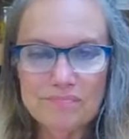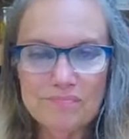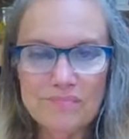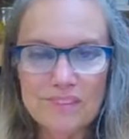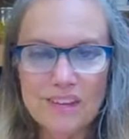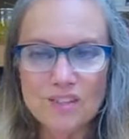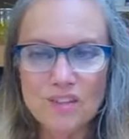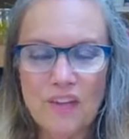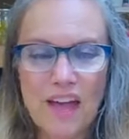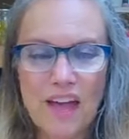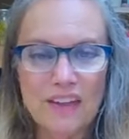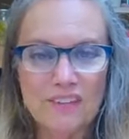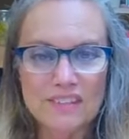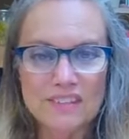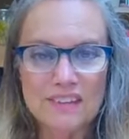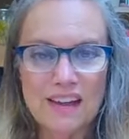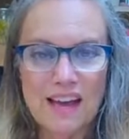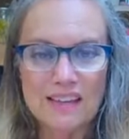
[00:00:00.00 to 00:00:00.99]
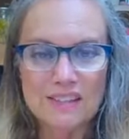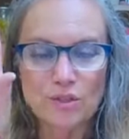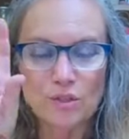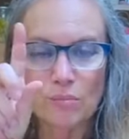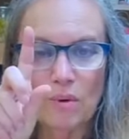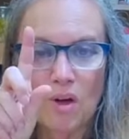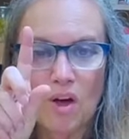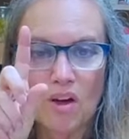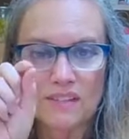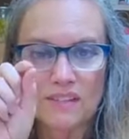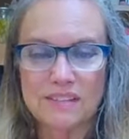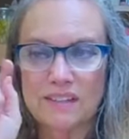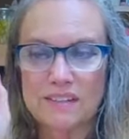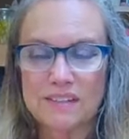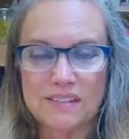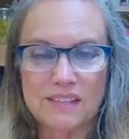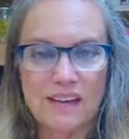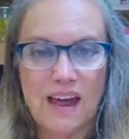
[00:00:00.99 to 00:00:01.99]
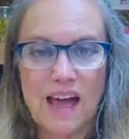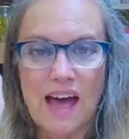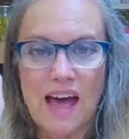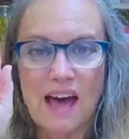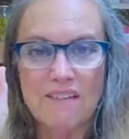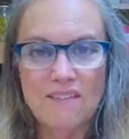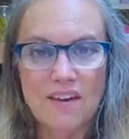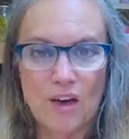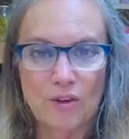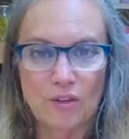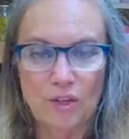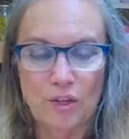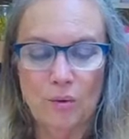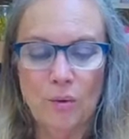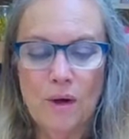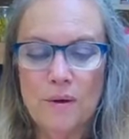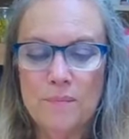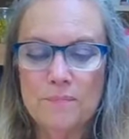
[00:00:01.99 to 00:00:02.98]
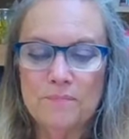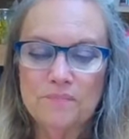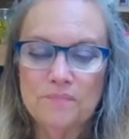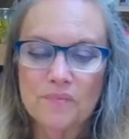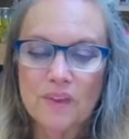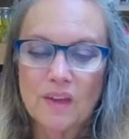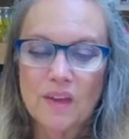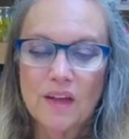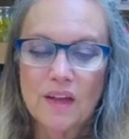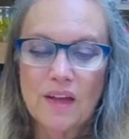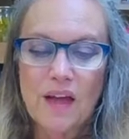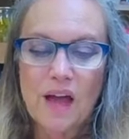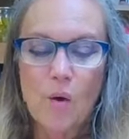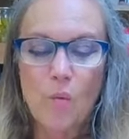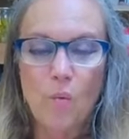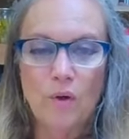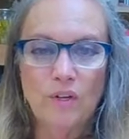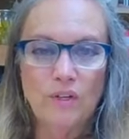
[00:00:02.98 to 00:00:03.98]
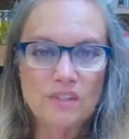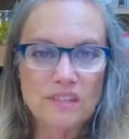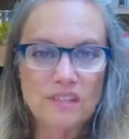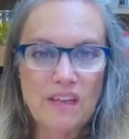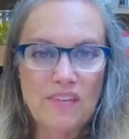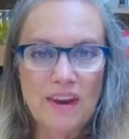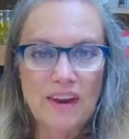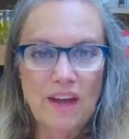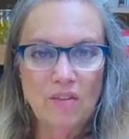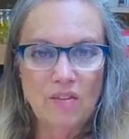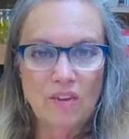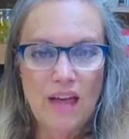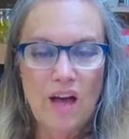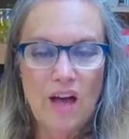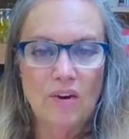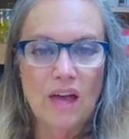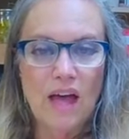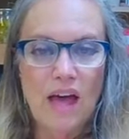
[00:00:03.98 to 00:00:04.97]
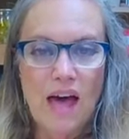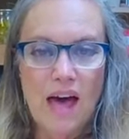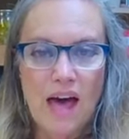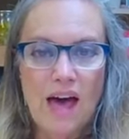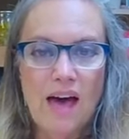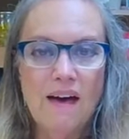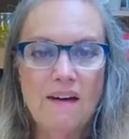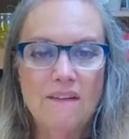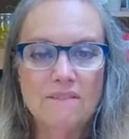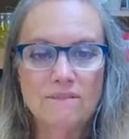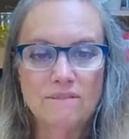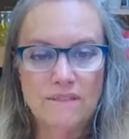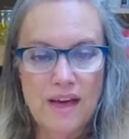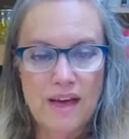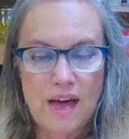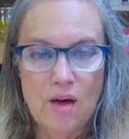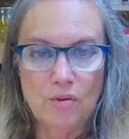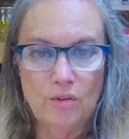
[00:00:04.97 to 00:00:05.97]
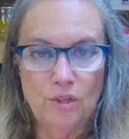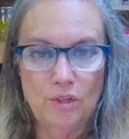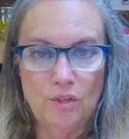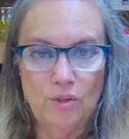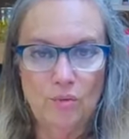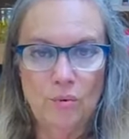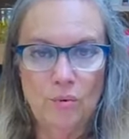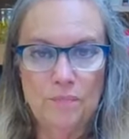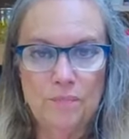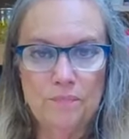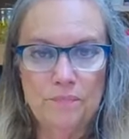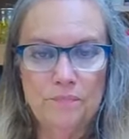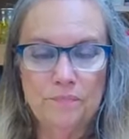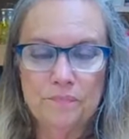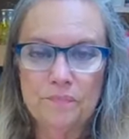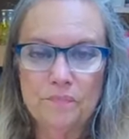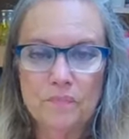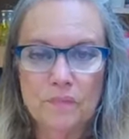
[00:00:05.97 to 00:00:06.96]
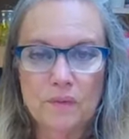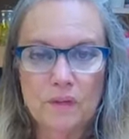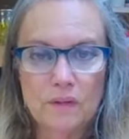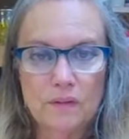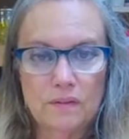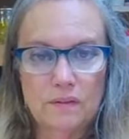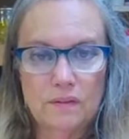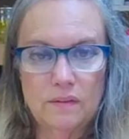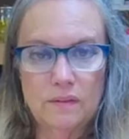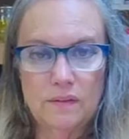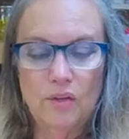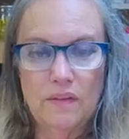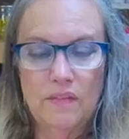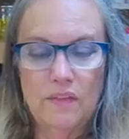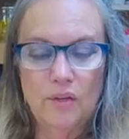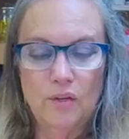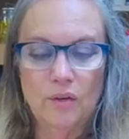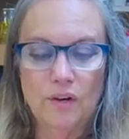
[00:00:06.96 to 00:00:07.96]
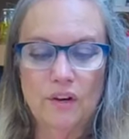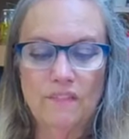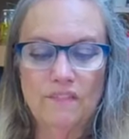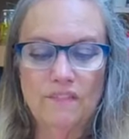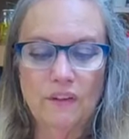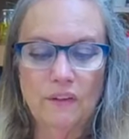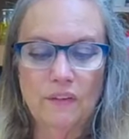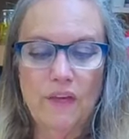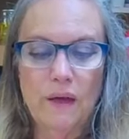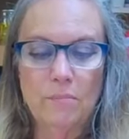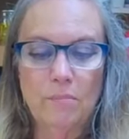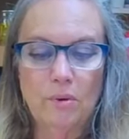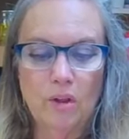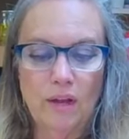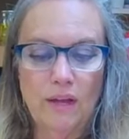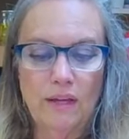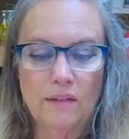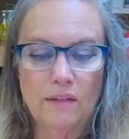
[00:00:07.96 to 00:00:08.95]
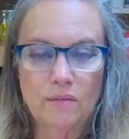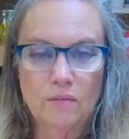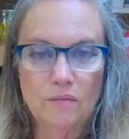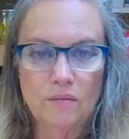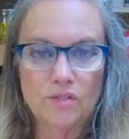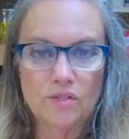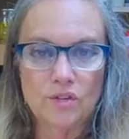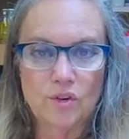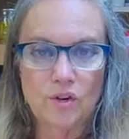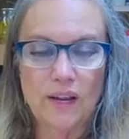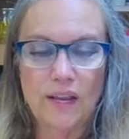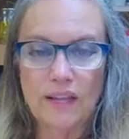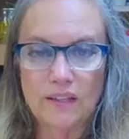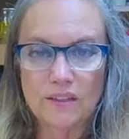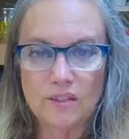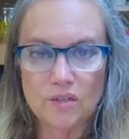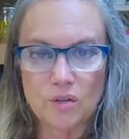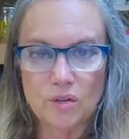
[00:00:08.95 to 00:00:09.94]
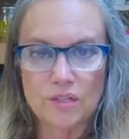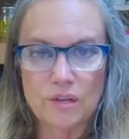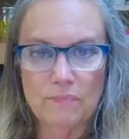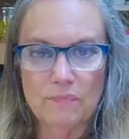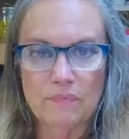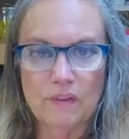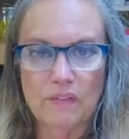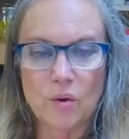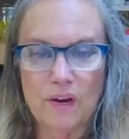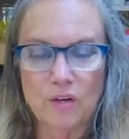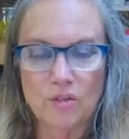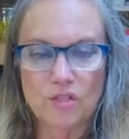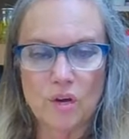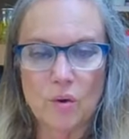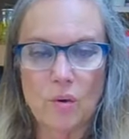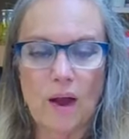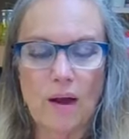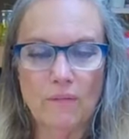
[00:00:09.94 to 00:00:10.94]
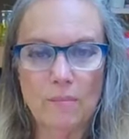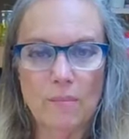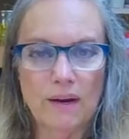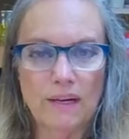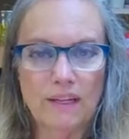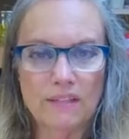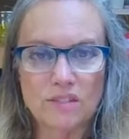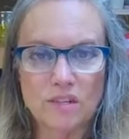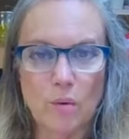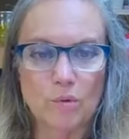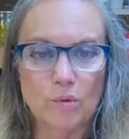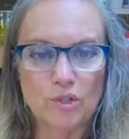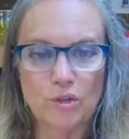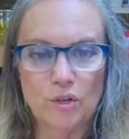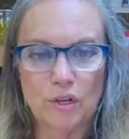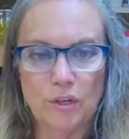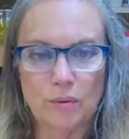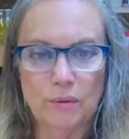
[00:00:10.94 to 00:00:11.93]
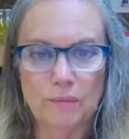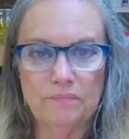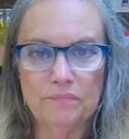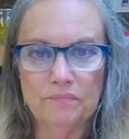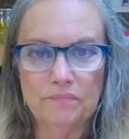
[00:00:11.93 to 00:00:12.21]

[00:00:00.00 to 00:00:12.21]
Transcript: So they had this nice little box and it said, I value. I want you to say that out loud. I value. And then you're going to fill in that blank. So you're going to insert something there. So everybody stop what you're doing.